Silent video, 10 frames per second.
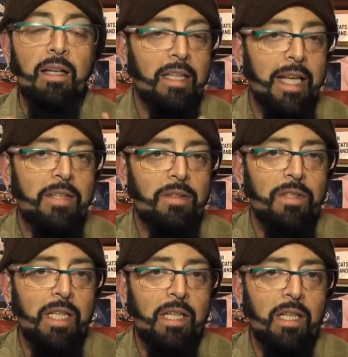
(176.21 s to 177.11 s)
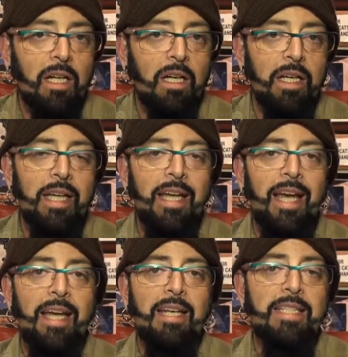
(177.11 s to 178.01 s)
laser declawing
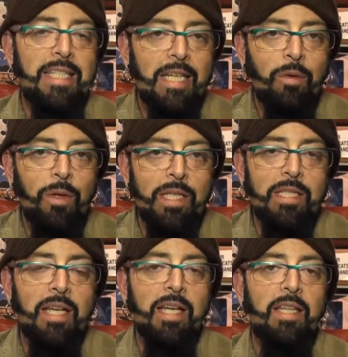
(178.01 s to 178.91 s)
and a decrease